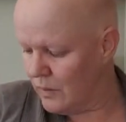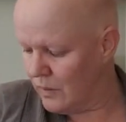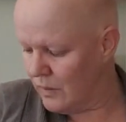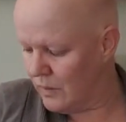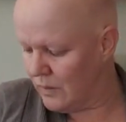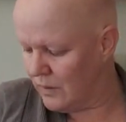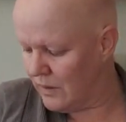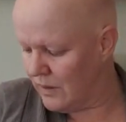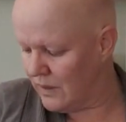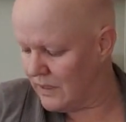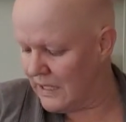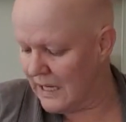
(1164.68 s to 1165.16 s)

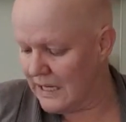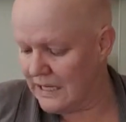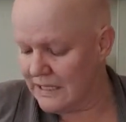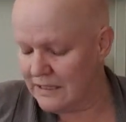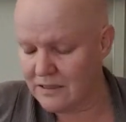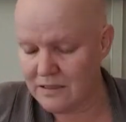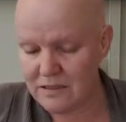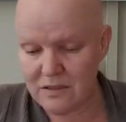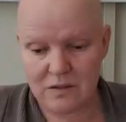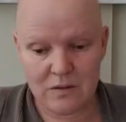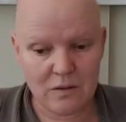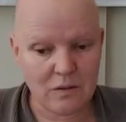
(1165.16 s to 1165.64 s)
or the
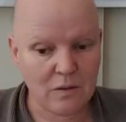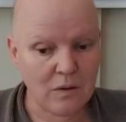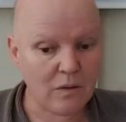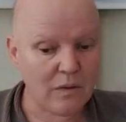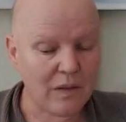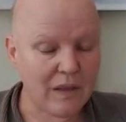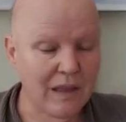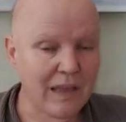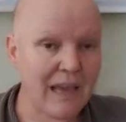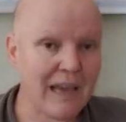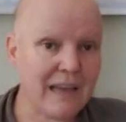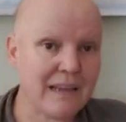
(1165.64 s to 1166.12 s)
dust, or
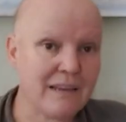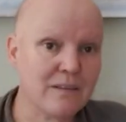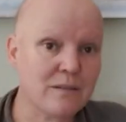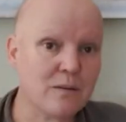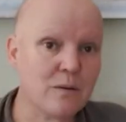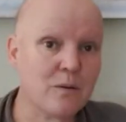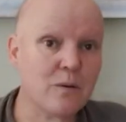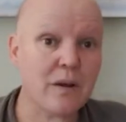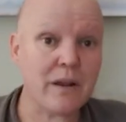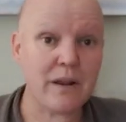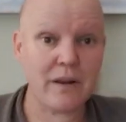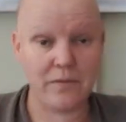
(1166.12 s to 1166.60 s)
the cat,
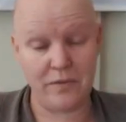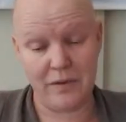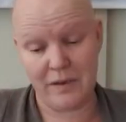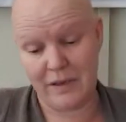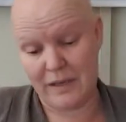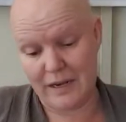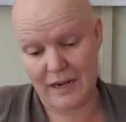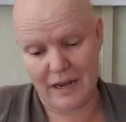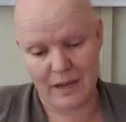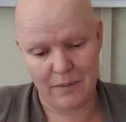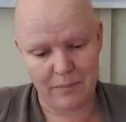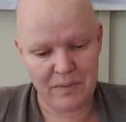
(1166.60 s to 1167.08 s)
or
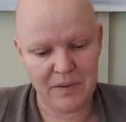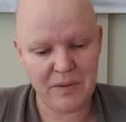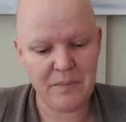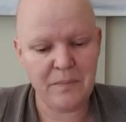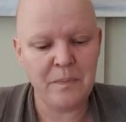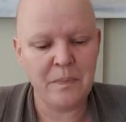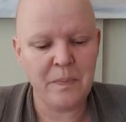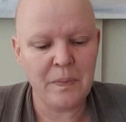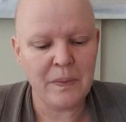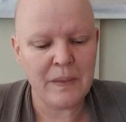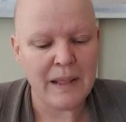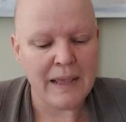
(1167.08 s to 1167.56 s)
anything can happen.
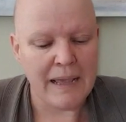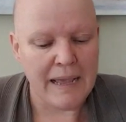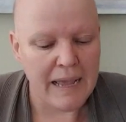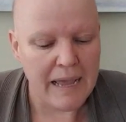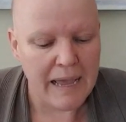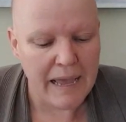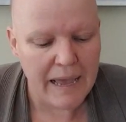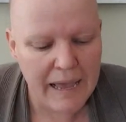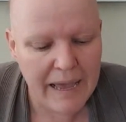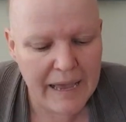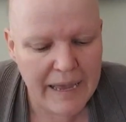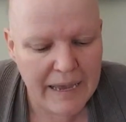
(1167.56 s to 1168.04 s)

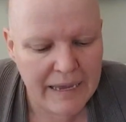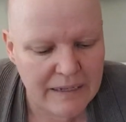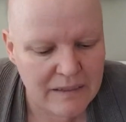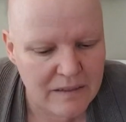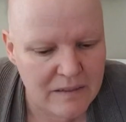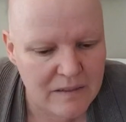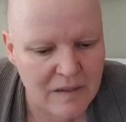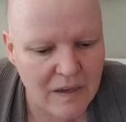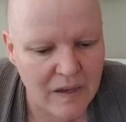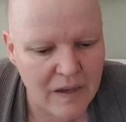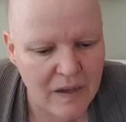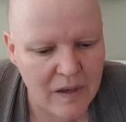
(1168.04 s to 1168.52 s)

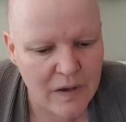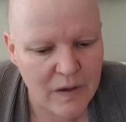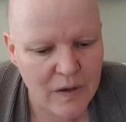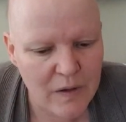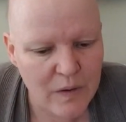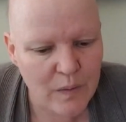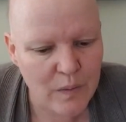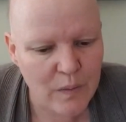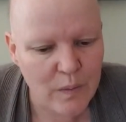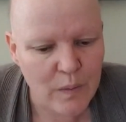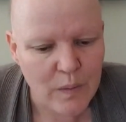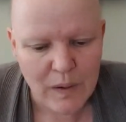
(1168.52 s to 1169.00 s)
And
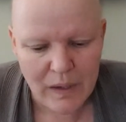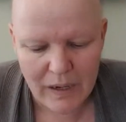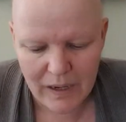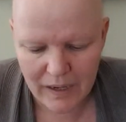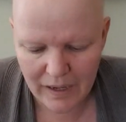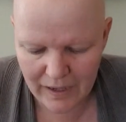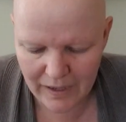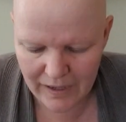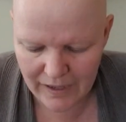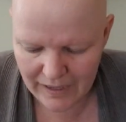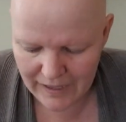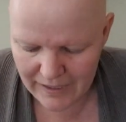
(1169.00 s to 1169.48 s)
so
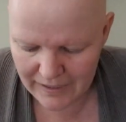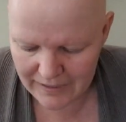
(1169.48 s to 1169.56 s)
I